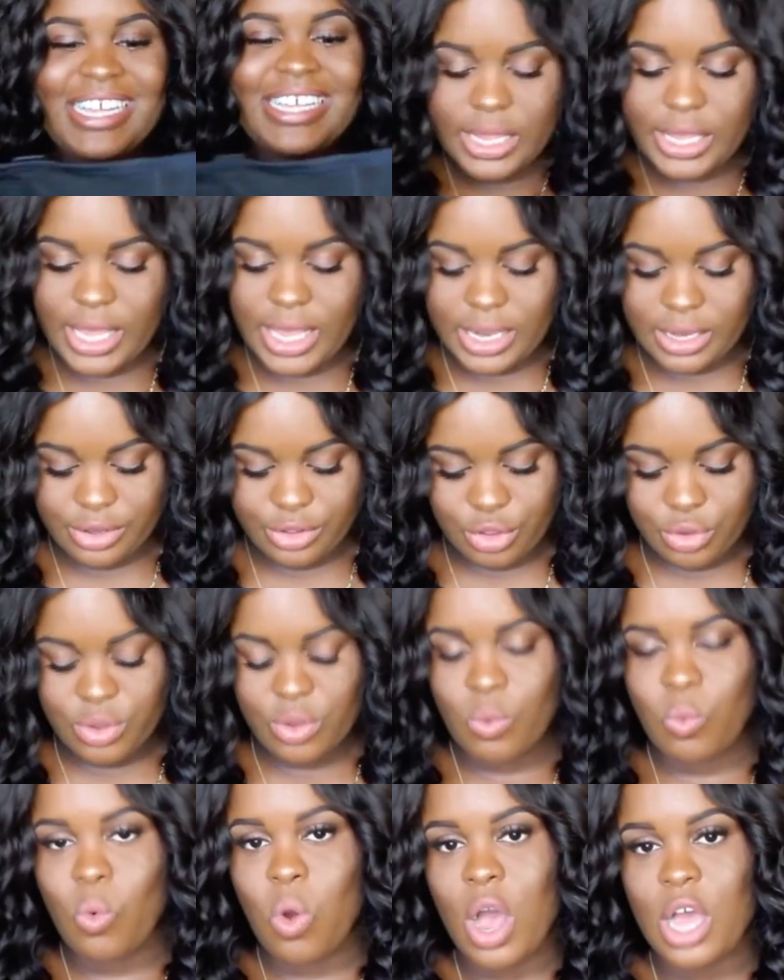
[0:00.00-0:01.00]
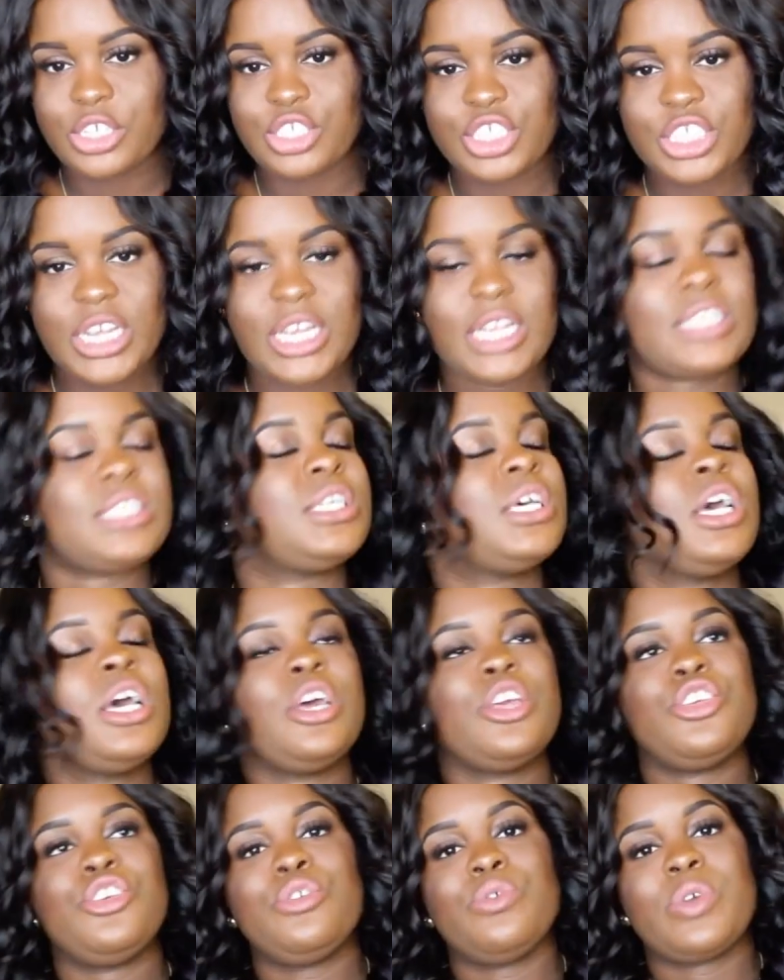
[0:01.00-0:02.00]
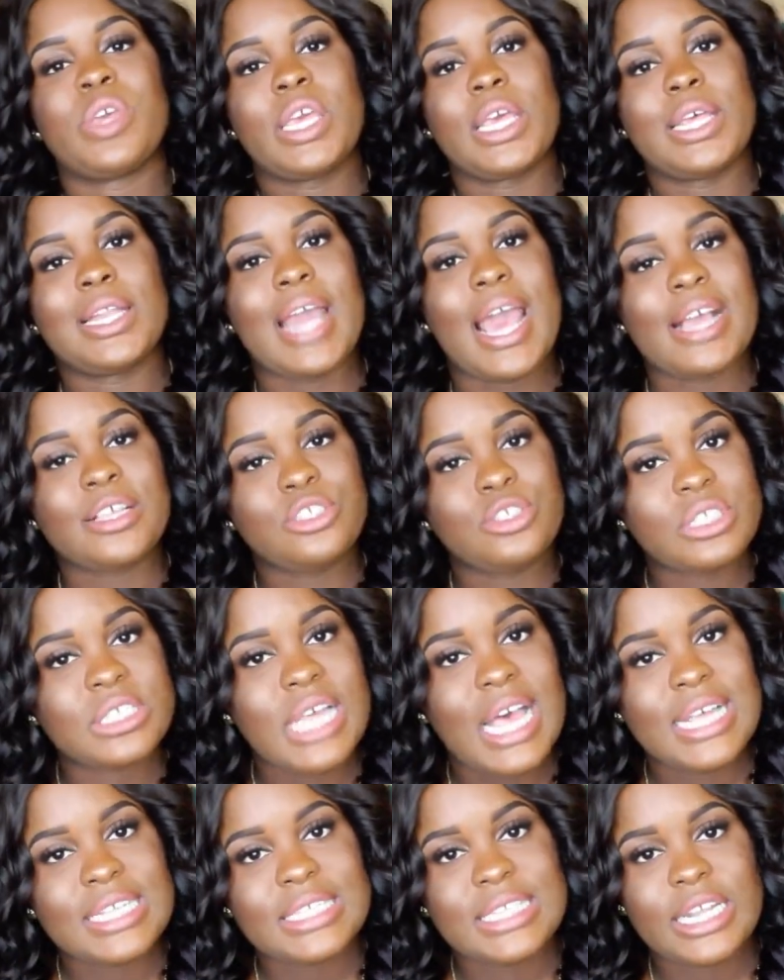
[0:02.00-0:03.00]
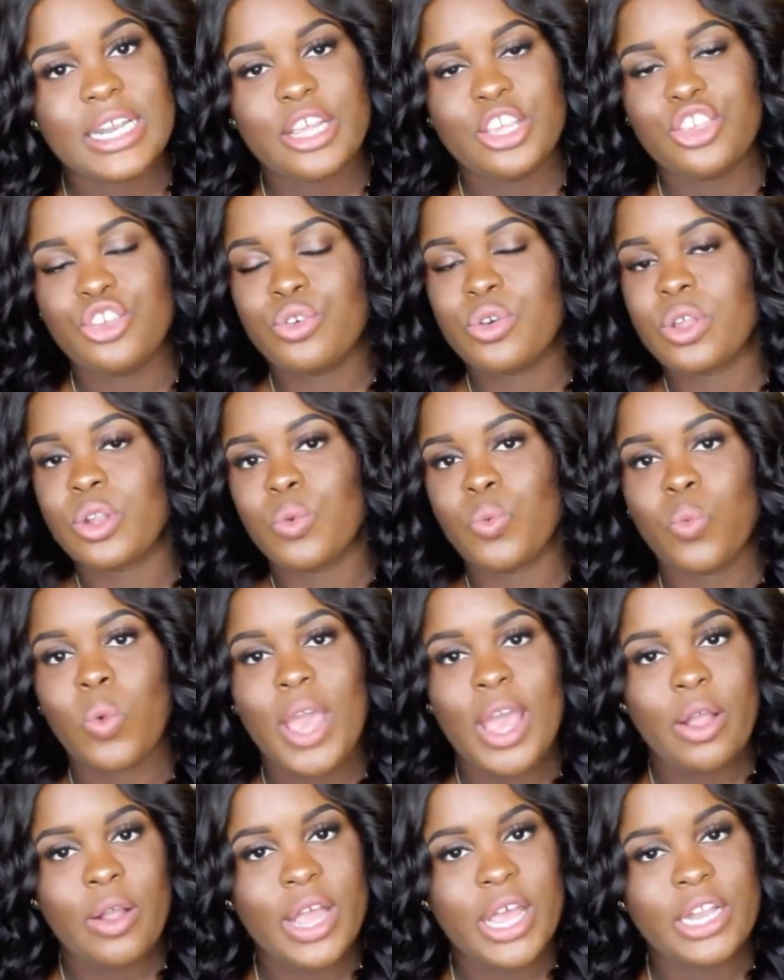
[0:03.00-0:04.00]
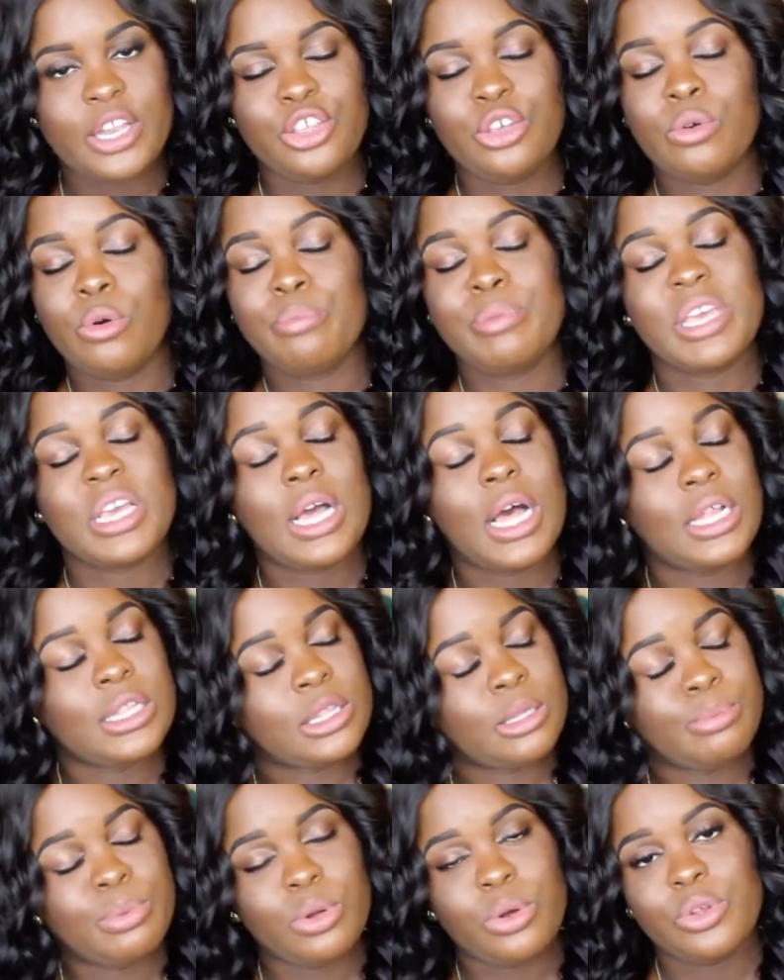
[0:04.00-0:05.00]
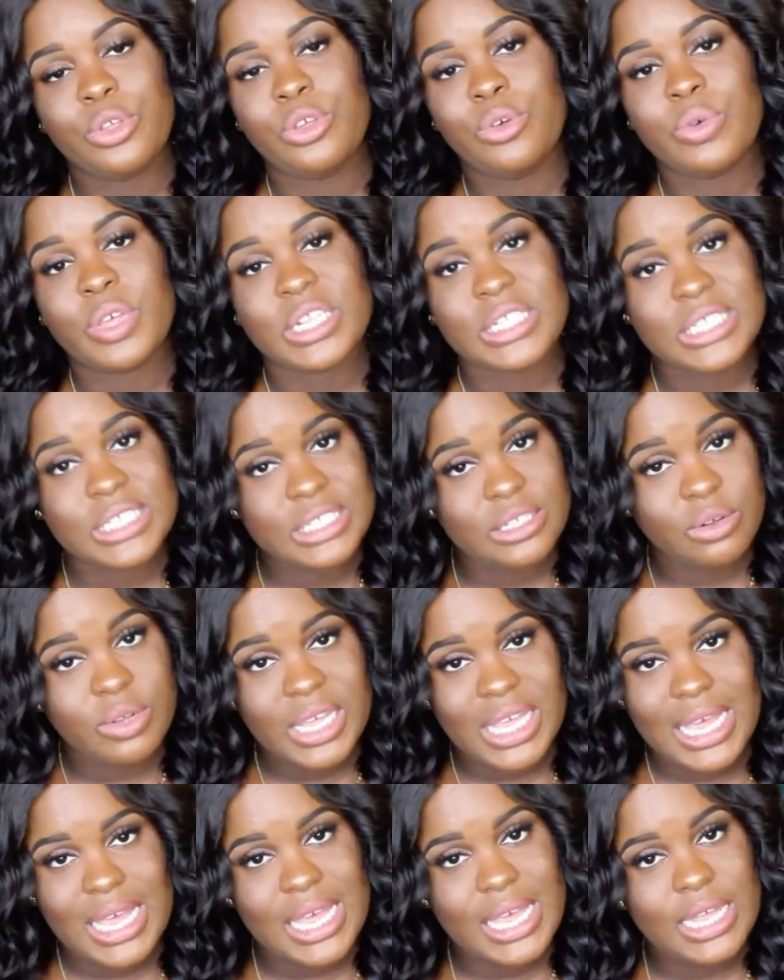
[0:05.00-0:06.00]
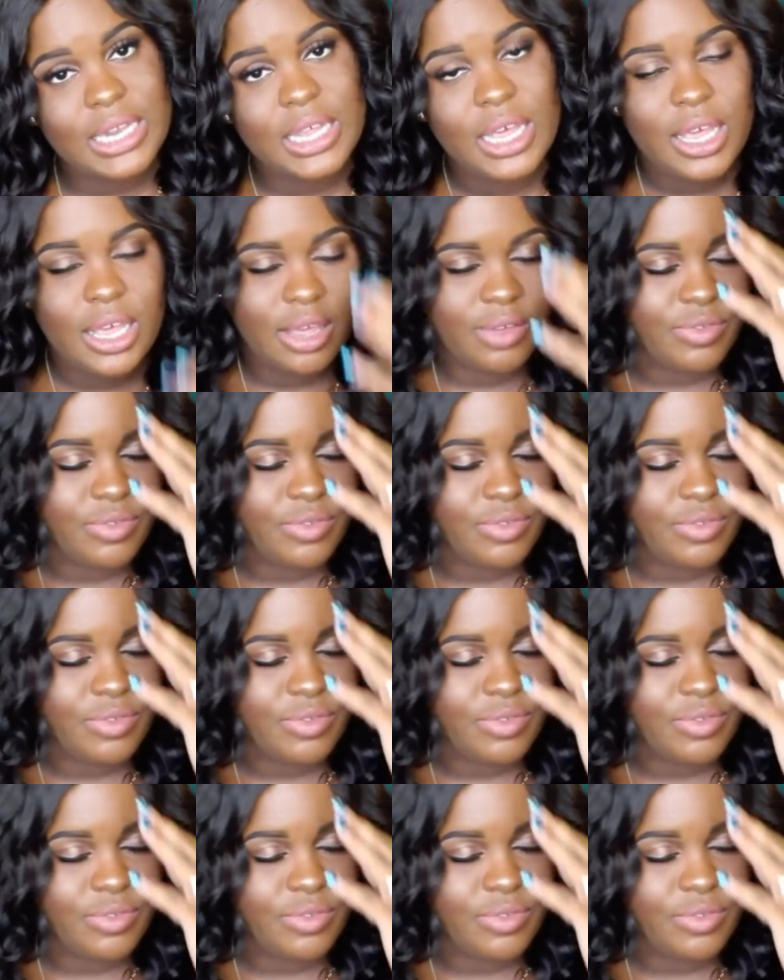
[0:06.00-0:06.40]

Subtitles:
Again, you can wash it, you can exercise in it, you can wear it, you will be comfortable, you can still eat.